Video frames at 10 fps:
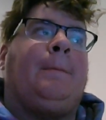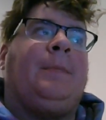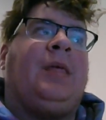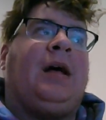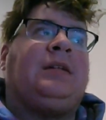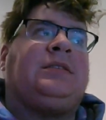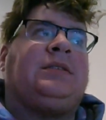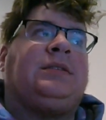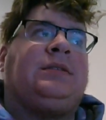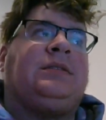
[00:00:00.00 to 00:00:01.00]

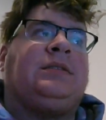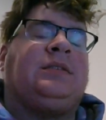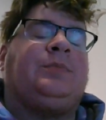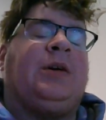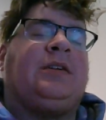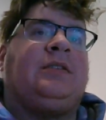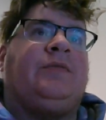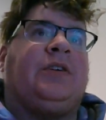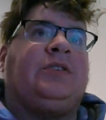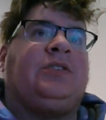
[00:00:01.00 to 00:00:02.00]
that's
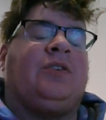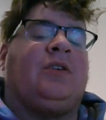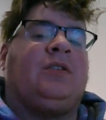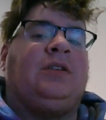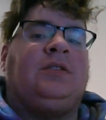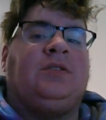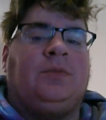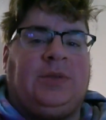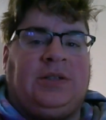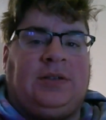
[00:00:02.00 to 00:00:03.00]
suspected very strongly
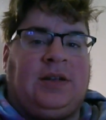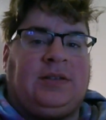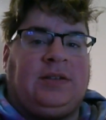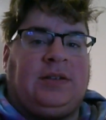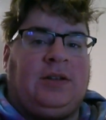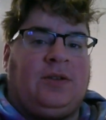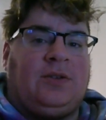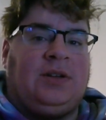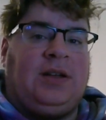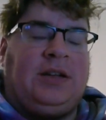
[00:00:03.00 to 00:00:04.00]
to be
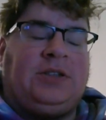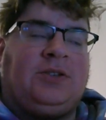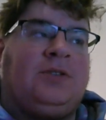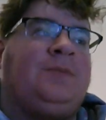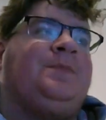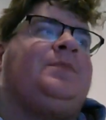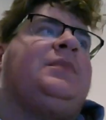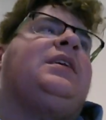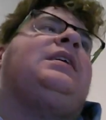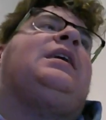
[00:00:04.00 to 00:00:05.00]
testicular in nature.
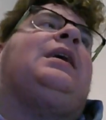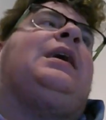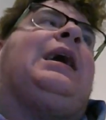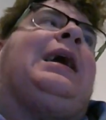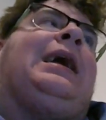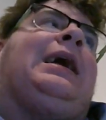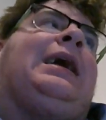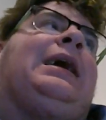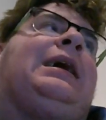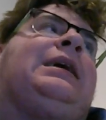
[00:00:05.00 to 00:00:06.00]

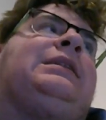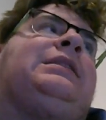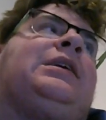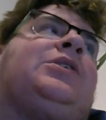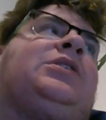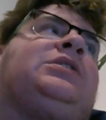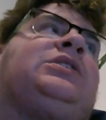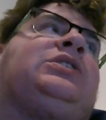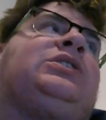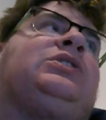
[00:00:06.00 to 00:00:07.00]
And they're
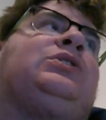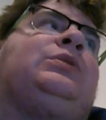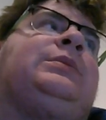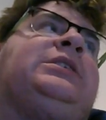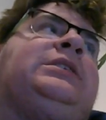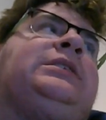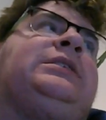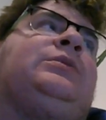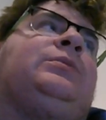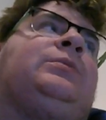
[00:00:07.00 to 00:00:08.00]

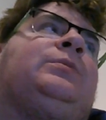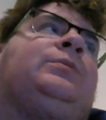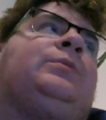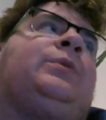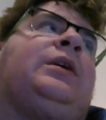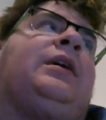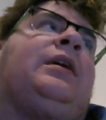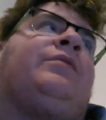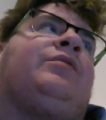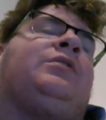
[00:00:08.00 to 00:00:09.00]
assuming
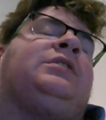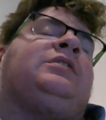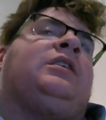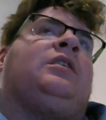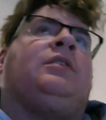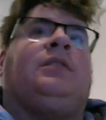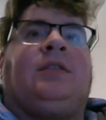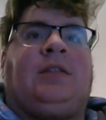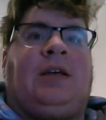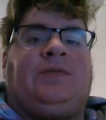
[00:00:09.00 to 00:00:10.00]
whatever is on
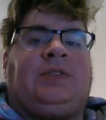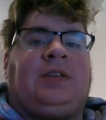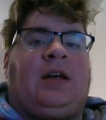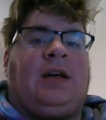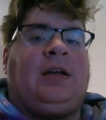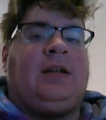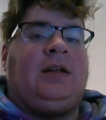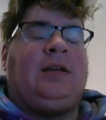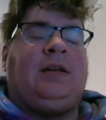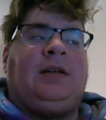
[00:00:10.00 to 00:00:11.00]
the left
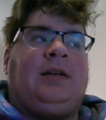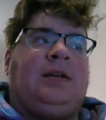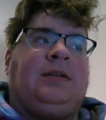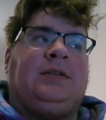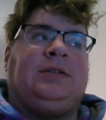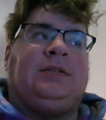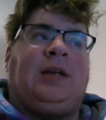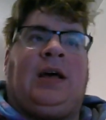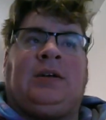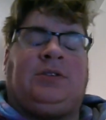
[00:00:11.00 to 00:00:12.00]
side is
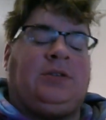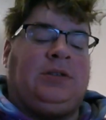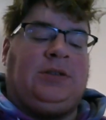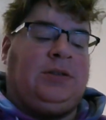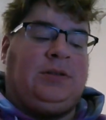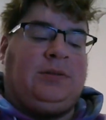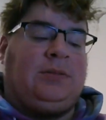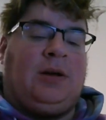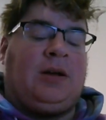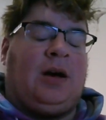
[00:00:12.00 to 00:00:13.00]
actually
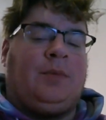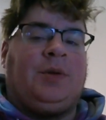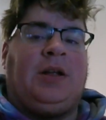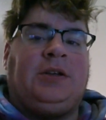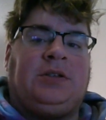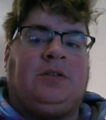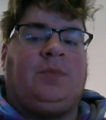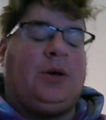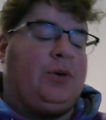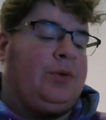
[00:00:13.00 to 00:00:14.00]
a combination
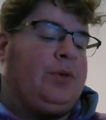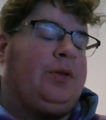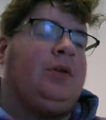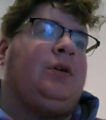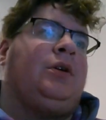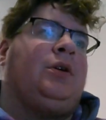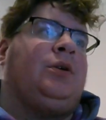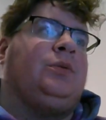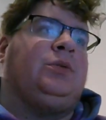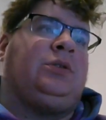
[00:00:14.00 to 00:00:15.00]
of both,
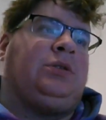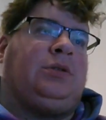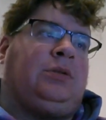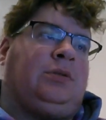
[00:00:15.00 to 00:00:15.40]
which